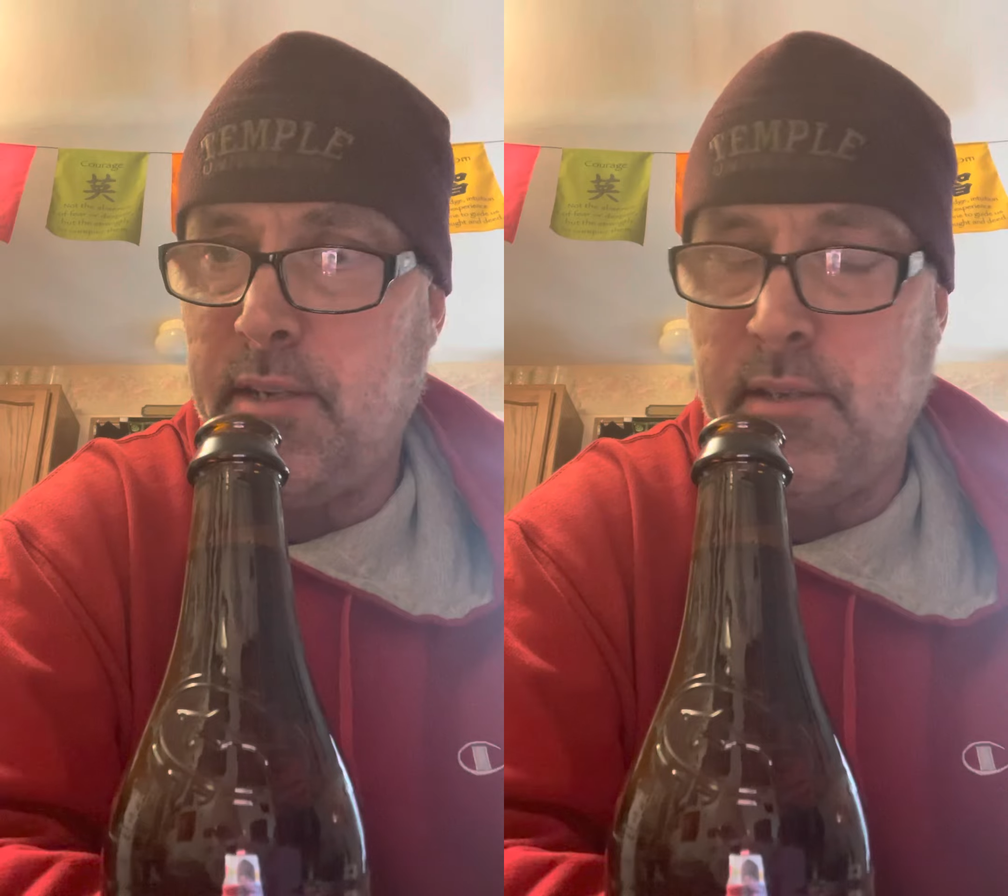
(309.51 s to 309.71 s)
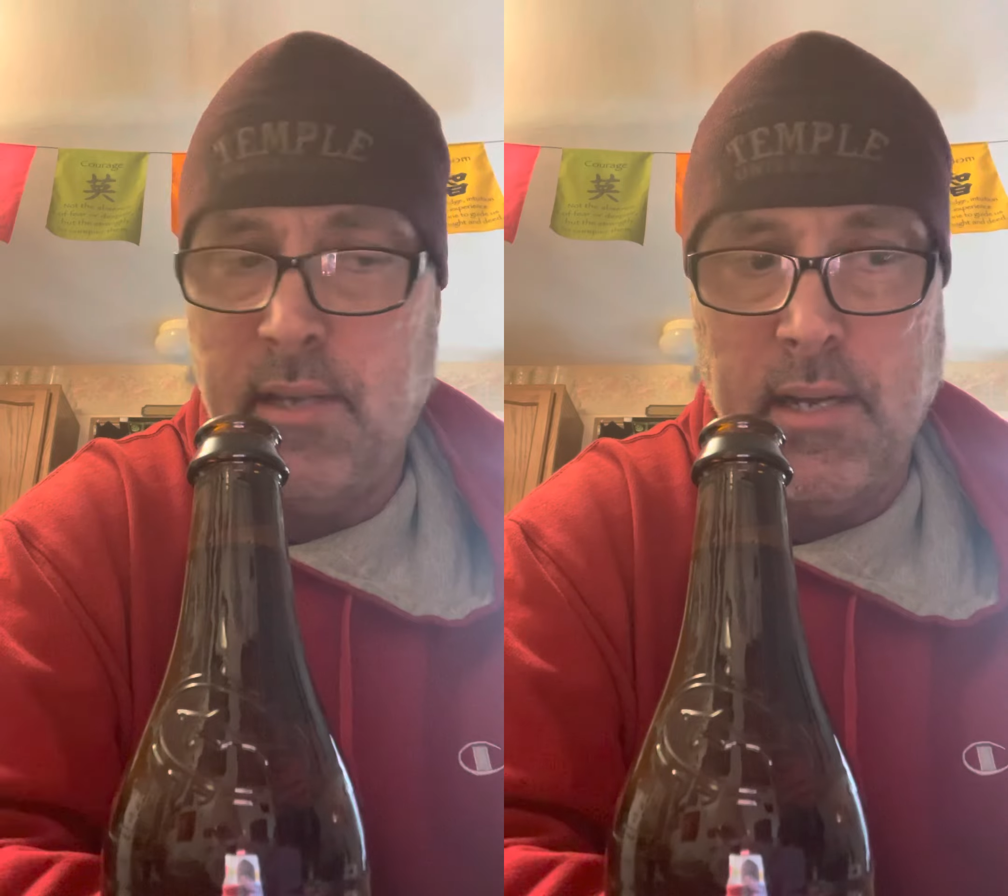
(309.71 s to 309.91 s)

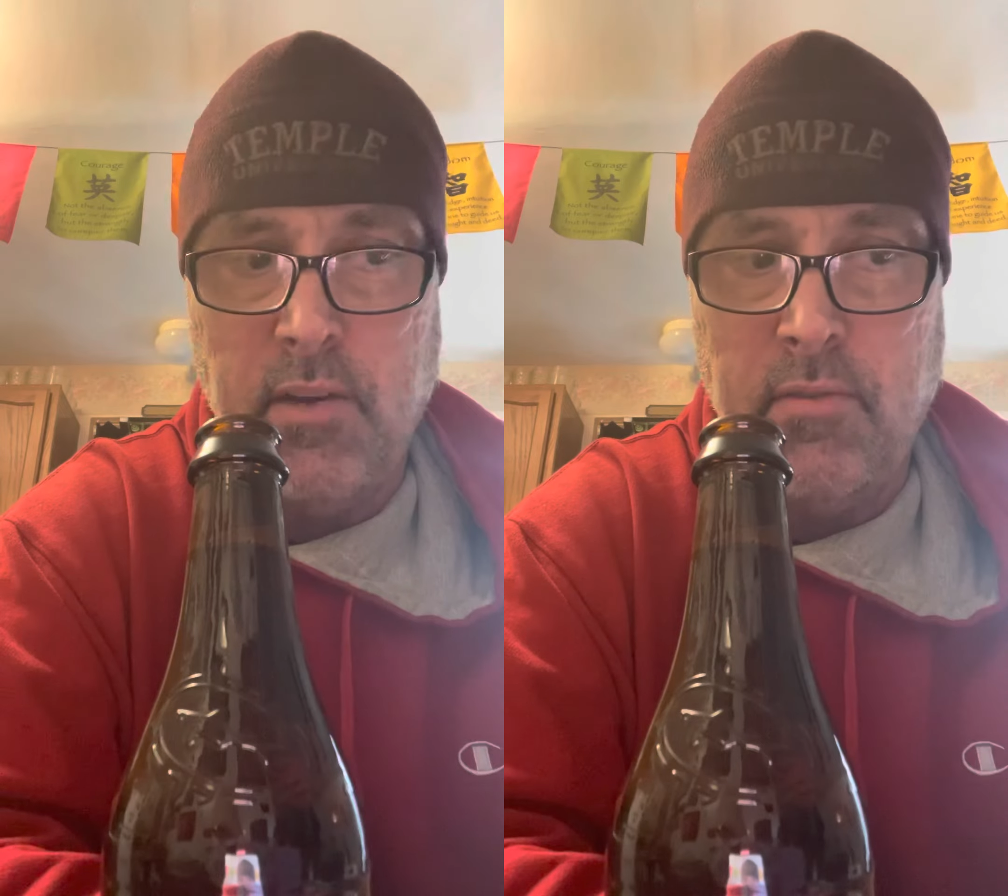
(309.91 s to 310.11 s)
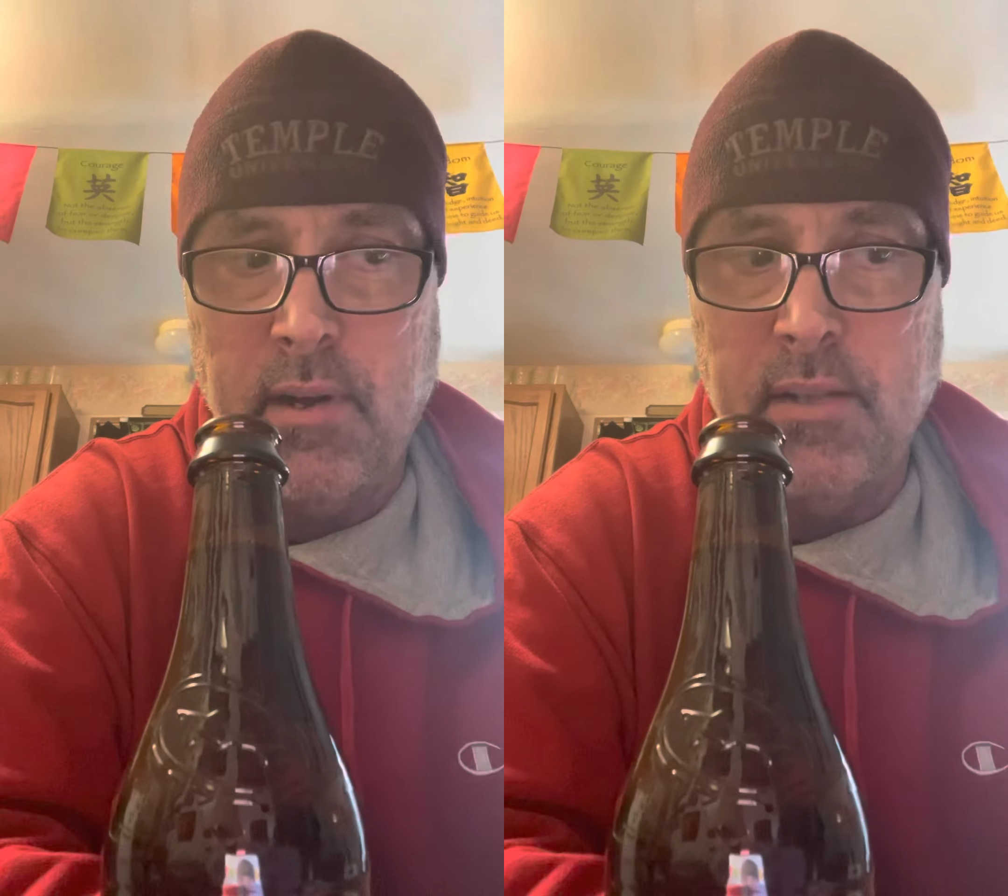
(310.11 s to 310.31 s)

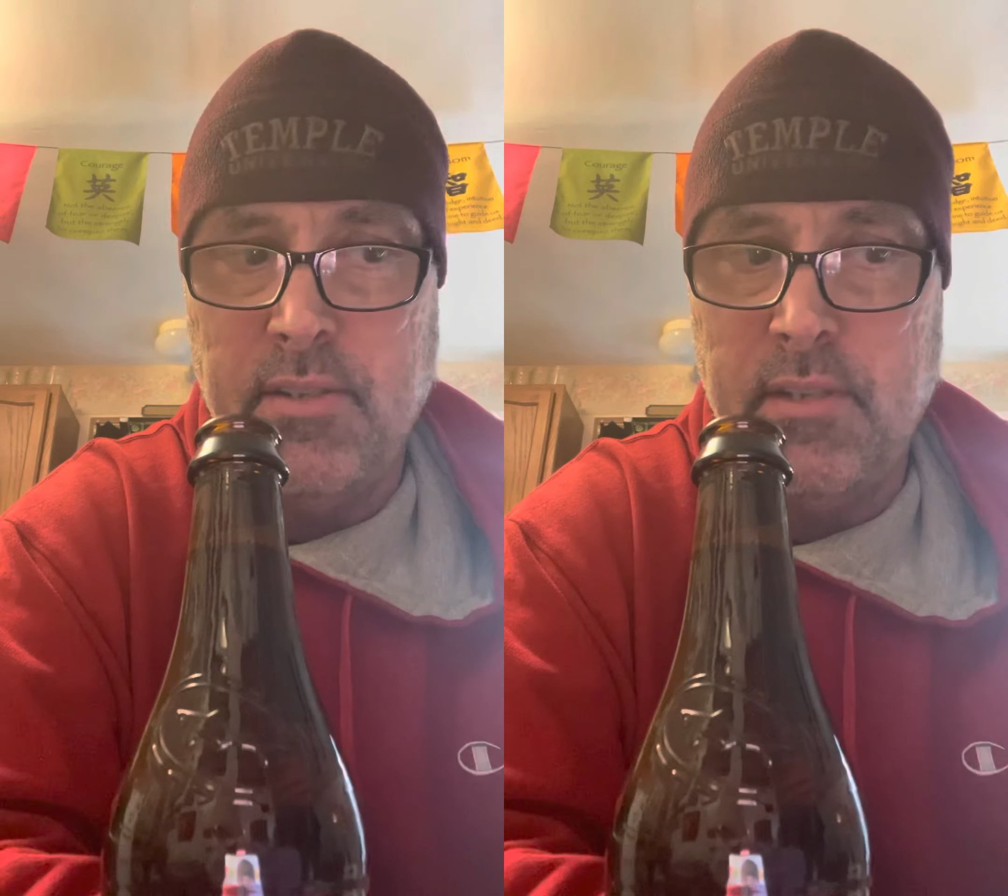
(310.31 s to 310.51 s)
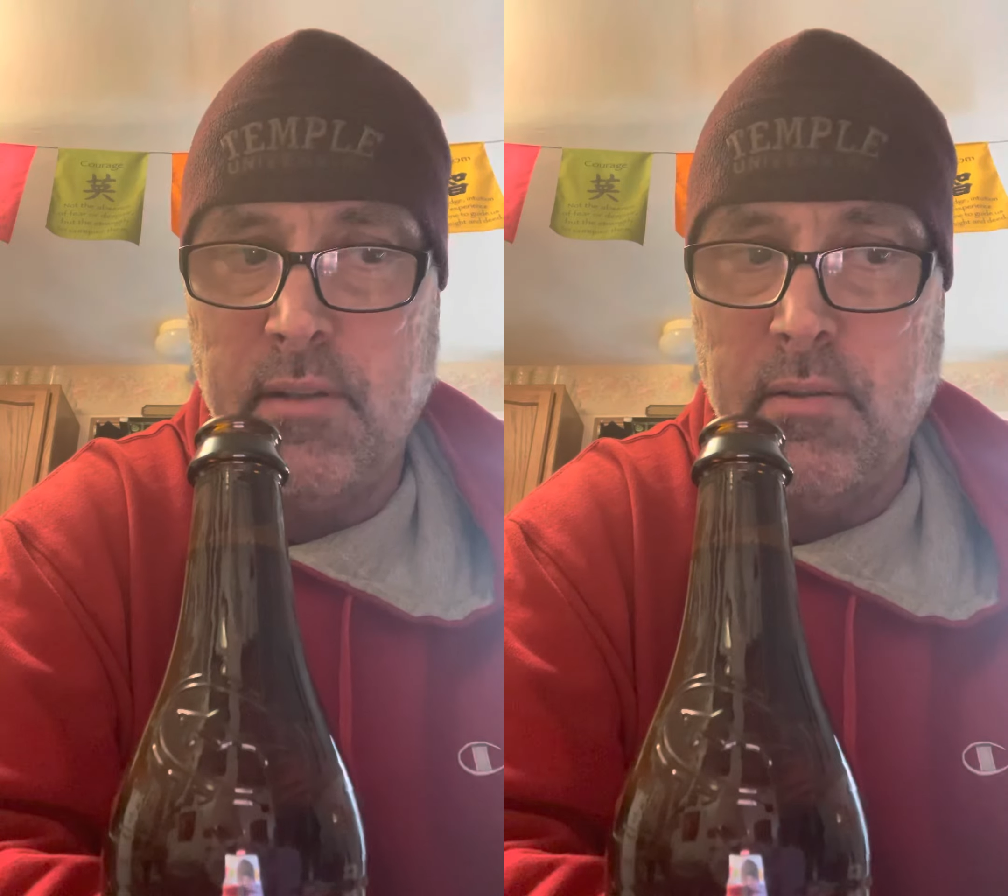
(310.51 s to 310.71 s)
crud
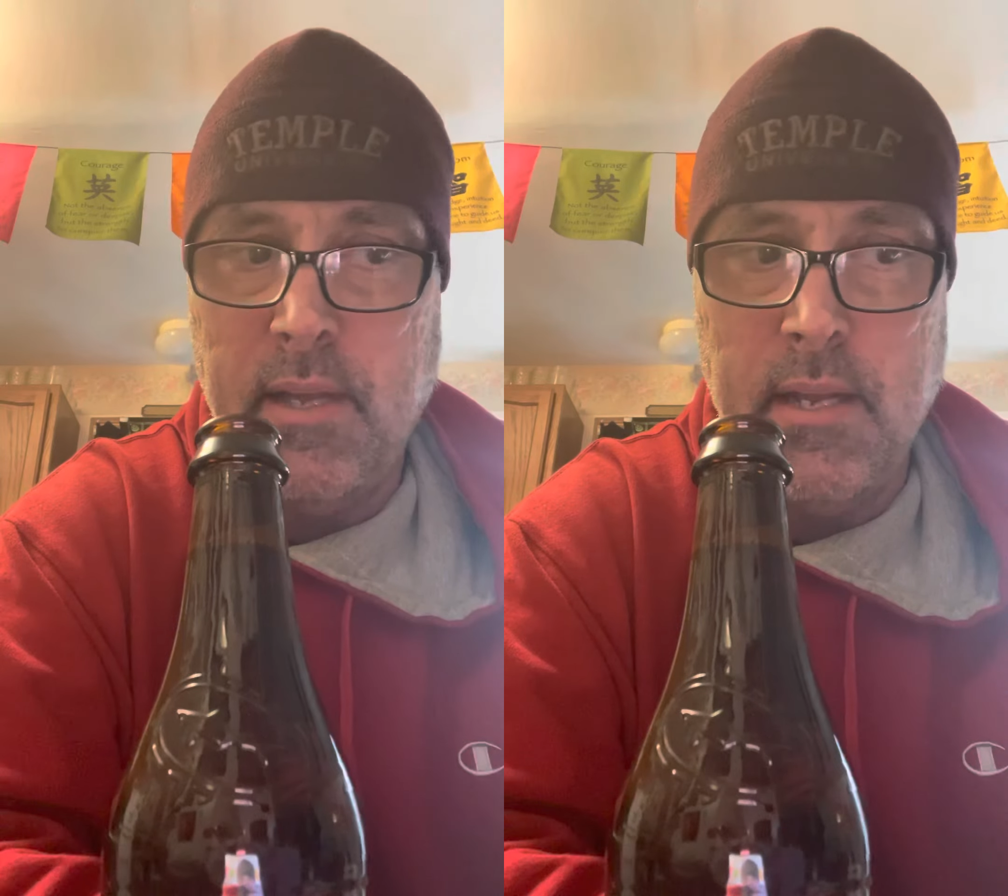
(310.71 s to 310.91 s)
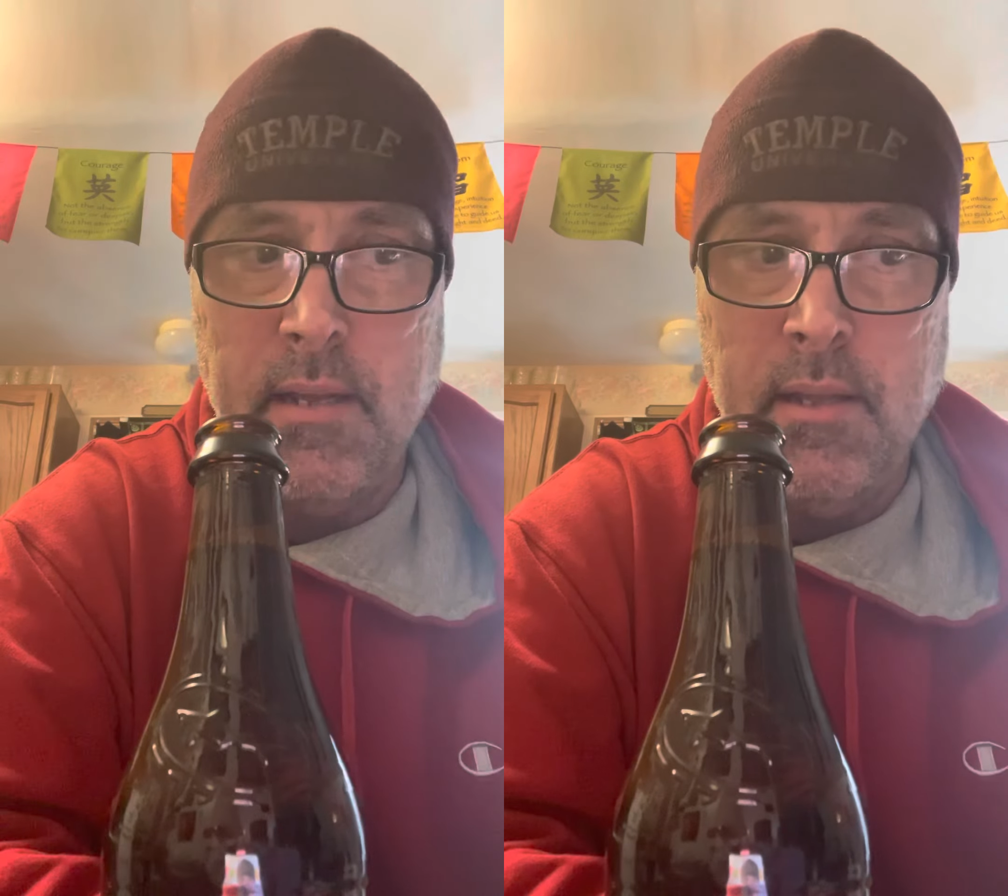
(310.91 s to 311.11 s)
still
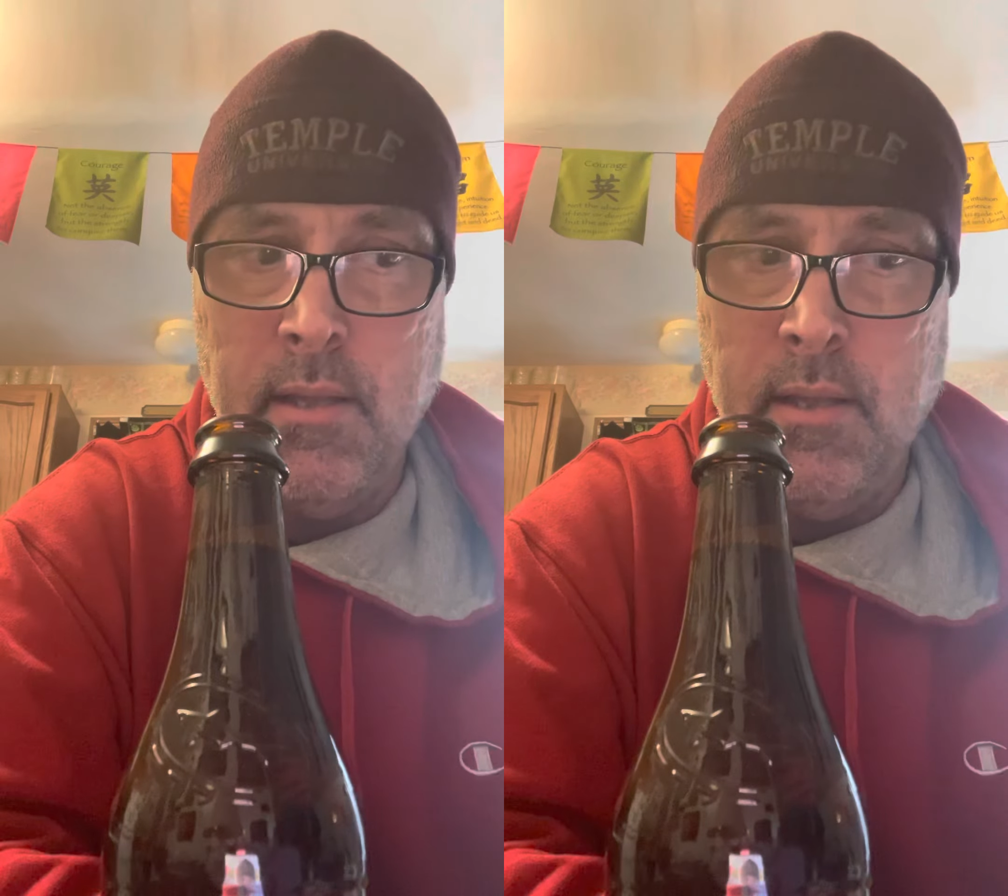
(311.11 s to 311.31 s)
in it.